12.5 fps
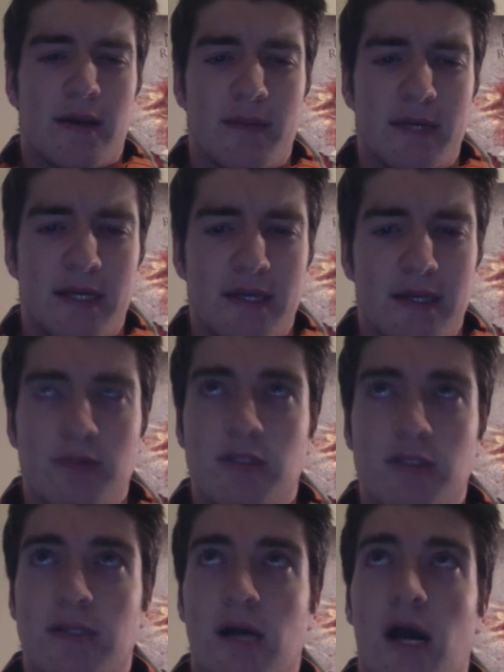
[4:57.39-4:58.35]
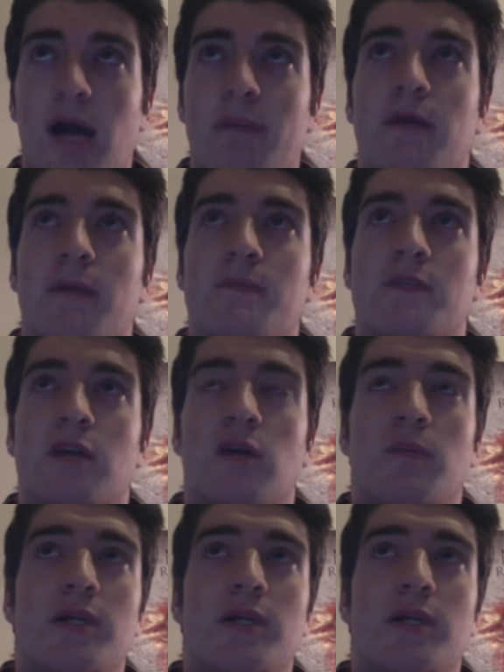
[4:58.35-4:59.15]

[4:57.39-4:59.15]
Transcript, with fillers: I mean, it was hyped up so